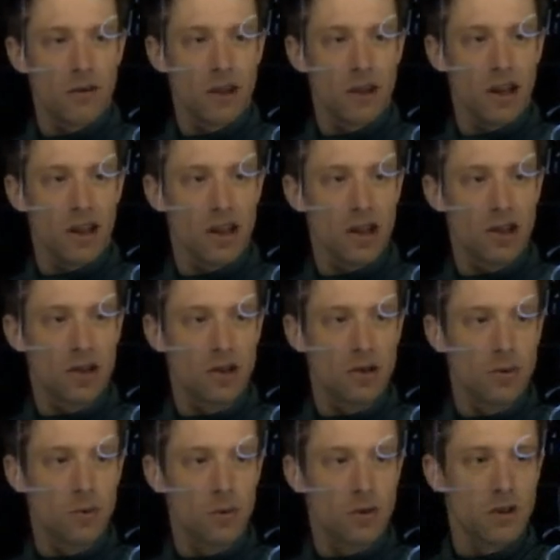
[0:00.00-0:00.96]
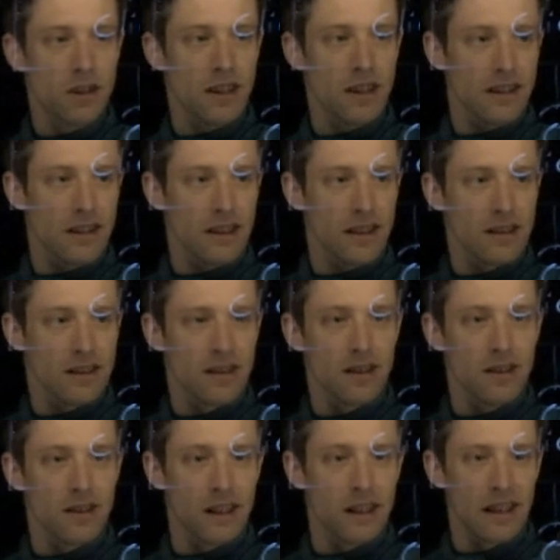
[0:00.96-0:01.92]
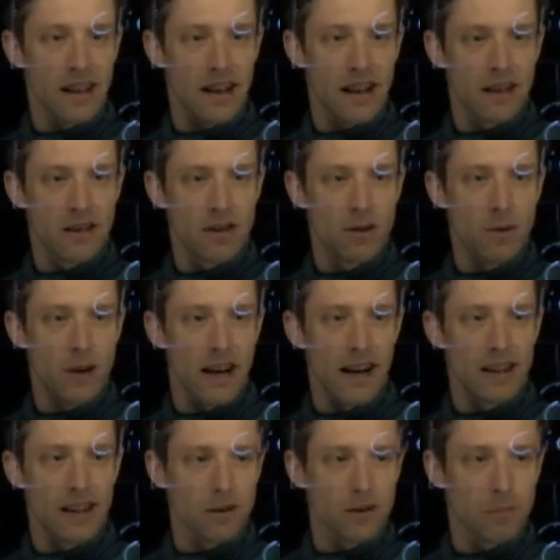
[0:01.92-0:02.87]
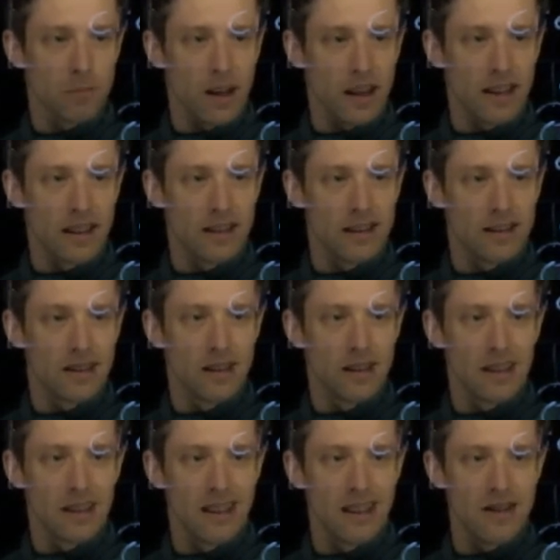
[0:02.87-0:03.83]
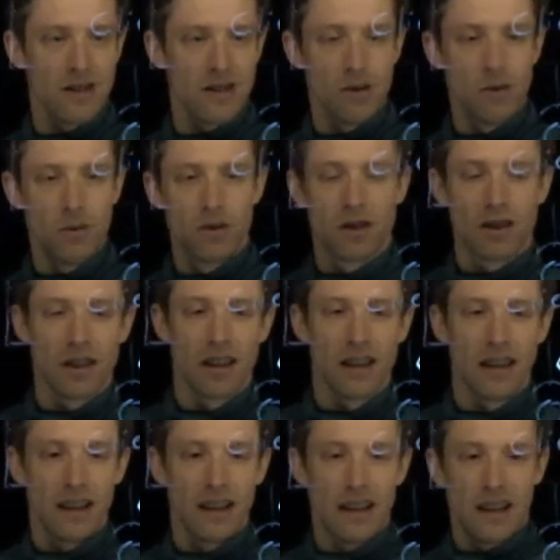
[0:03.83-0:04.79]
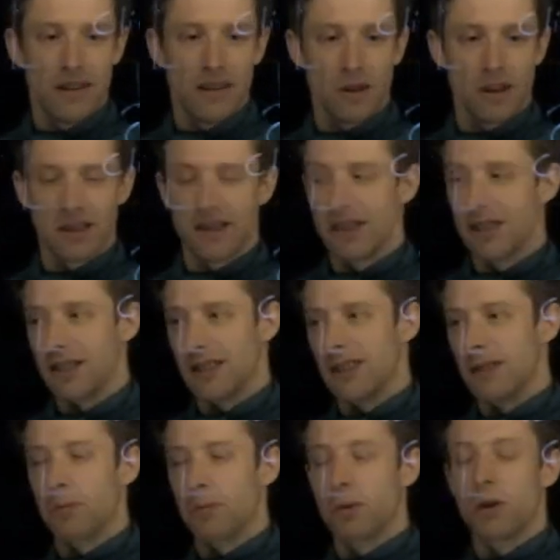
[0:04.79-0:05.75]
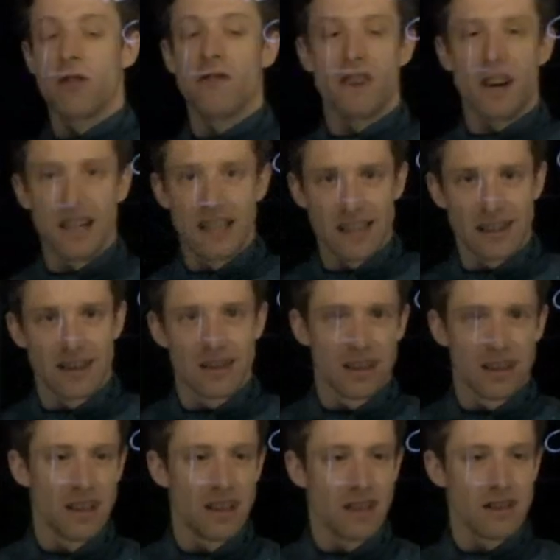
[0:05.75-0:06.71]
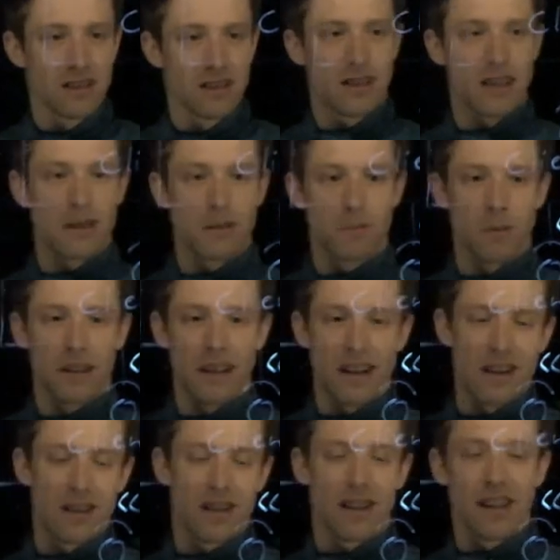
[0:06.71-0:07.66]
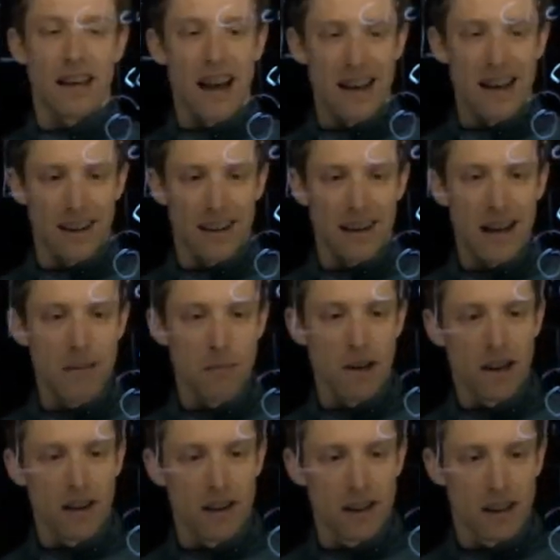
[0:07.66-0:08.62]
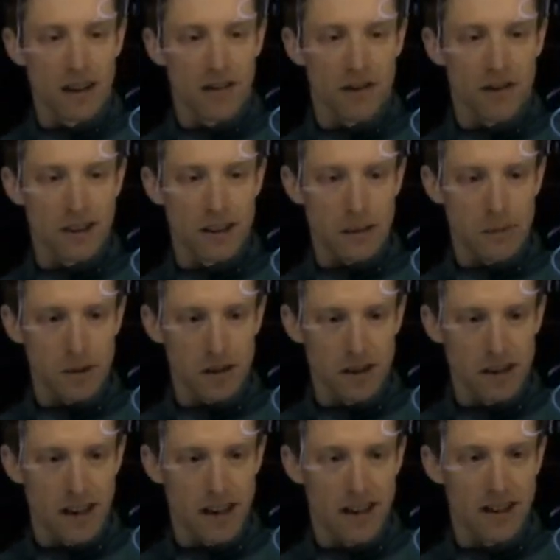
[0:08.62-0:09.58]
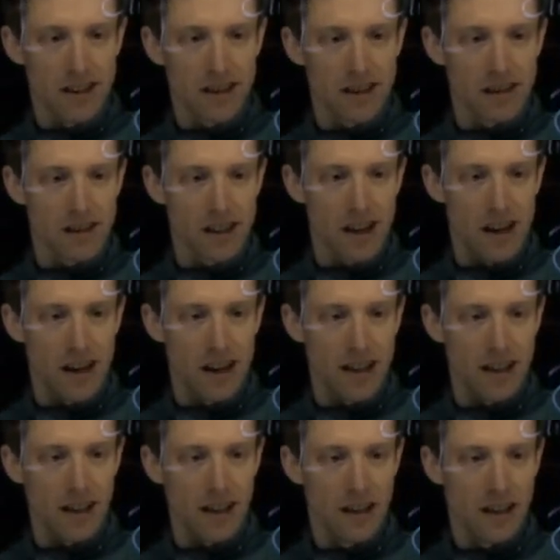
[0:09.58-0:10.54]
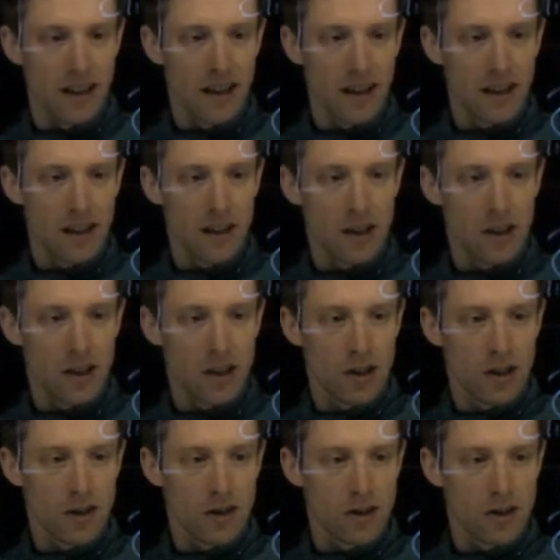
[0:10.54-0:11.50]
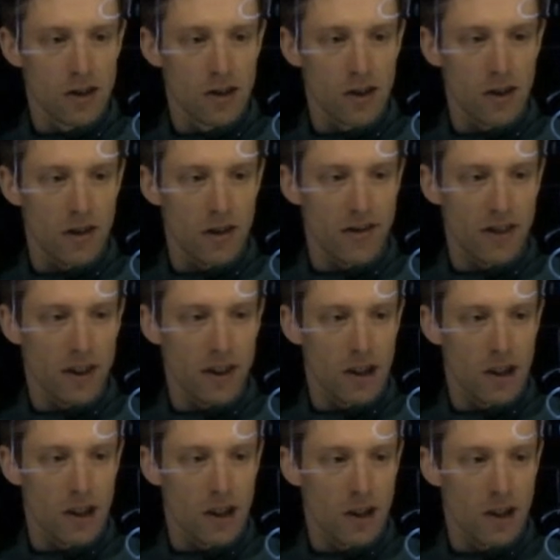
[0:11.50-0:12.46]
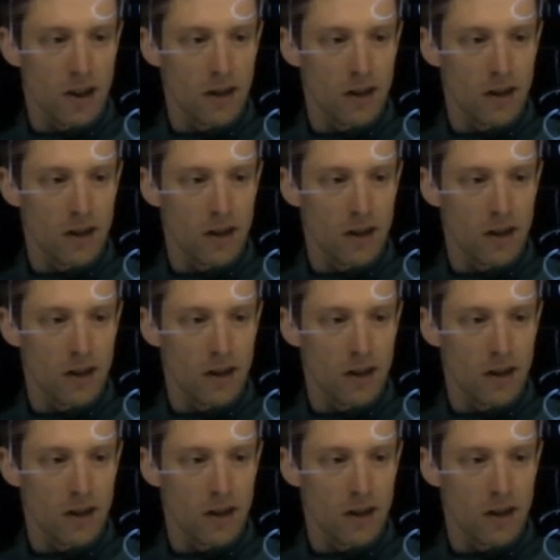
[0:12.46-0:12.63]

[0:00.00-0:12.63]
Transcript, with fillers: we are using this. So again, two angled brackets and use, whereas this is the provides statement. And then you can add a name here. You can, for example, say this is I server